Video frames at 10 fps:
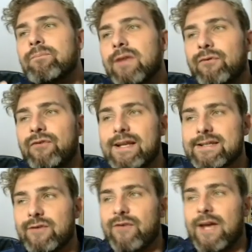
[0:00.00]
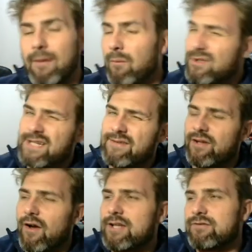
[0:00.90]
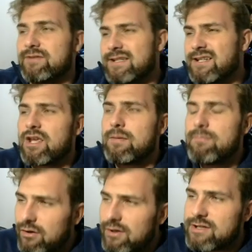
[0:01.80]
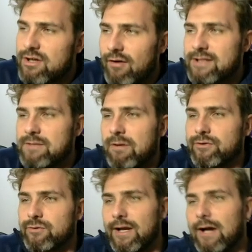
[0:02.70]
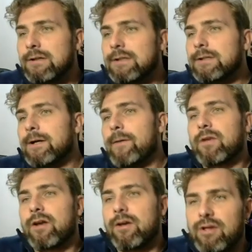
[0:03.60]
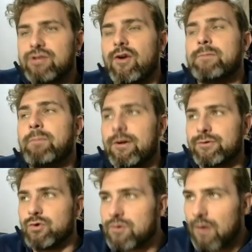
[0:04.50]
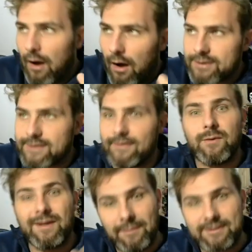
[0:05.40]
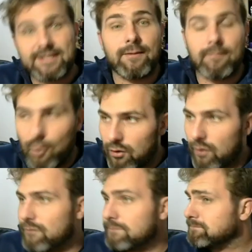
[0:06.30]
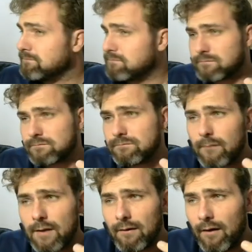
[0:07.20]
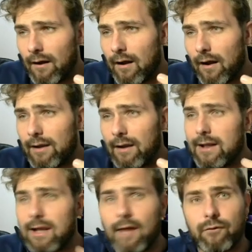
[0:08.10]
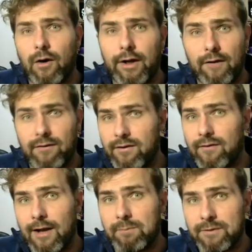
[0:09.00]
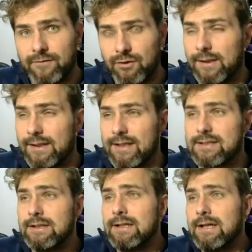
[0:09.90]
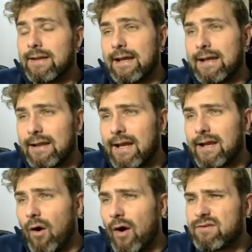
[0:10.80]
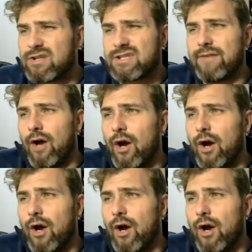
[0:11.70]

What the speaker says: it fit into the theme. And what's even nicer is this is a community-created puzzle. Now, community-created puzzles are something that we're going to be seeing more of. I love Rhino, the developers, for doing this. They kind of just give